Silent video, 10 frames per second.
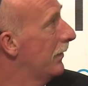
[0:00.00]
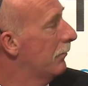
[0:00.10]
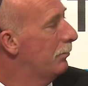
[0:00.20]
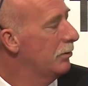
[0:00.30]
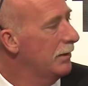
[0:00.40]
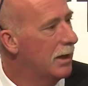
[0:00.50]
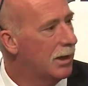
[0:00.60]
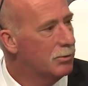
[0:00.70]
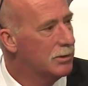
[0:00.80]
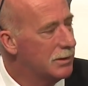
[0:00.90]
Building
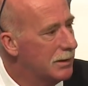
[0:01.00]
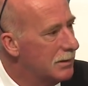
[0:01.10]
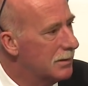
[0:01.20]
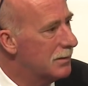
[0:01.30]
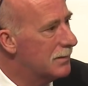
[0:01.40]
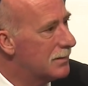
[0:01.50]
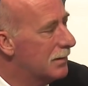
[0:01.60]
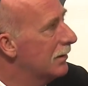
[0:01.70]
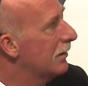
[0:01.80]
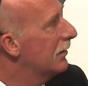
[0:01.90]
Hardboard
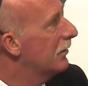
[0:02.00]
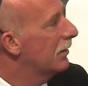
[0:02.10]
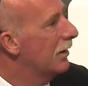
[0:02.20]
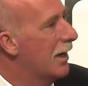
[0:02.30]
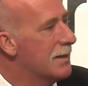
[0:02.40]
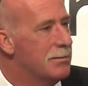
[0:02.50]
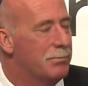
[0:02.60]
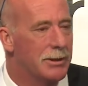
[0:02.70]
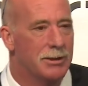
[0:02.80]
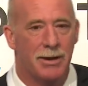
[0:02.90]
Diggers hasn't
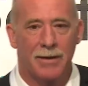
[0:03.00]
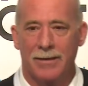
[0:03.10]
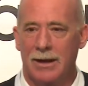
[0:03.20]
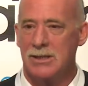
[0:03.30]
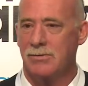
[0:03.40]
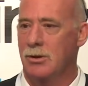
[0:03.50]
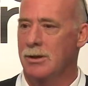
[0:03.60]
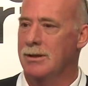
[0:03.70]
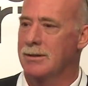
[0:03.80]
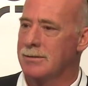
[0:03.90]
been about the last few
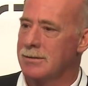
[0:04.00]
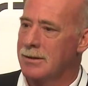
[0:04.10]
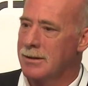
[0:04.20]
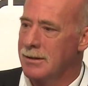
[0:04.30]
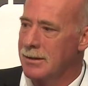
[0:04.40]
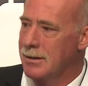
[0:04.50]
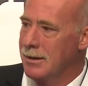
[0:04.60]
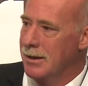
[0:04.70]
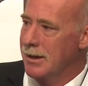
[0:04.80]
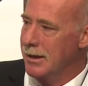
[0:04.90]
years.
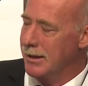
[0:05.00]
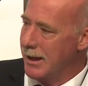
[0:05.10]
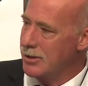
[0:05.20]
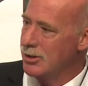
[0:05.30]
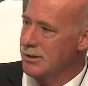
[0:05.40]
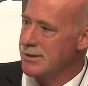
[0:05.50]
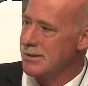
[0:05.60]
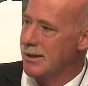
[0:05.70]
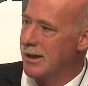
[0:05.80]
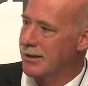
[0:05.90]
It actually
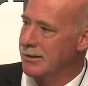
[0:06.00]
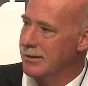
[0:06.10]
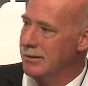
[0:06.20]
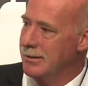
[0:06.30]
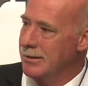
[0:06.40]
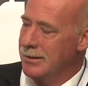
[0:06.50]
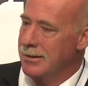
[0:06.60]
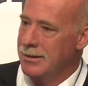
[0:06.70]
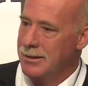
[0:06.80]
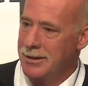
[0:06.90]
started
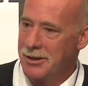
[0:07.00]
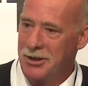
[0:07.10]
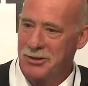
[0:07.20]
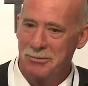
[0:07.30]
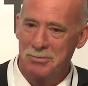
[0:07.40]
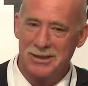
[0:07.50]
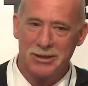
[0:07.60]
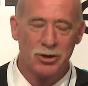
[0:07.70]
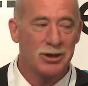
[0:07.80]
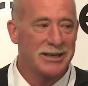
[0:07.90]
in the
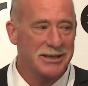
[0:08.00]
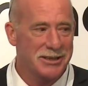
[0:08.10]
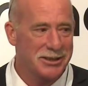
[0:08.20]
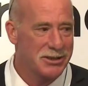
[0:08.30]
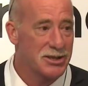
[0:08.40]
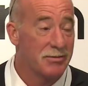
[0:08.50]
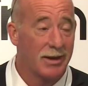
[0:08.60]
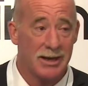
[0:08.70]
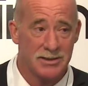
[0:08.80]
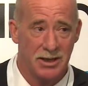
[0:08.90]
early years of the
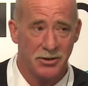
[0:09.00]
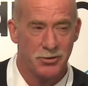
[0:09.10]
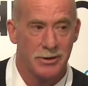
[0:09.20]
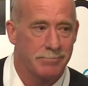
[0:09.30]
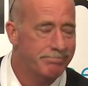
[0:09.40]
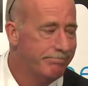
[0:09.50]
last century.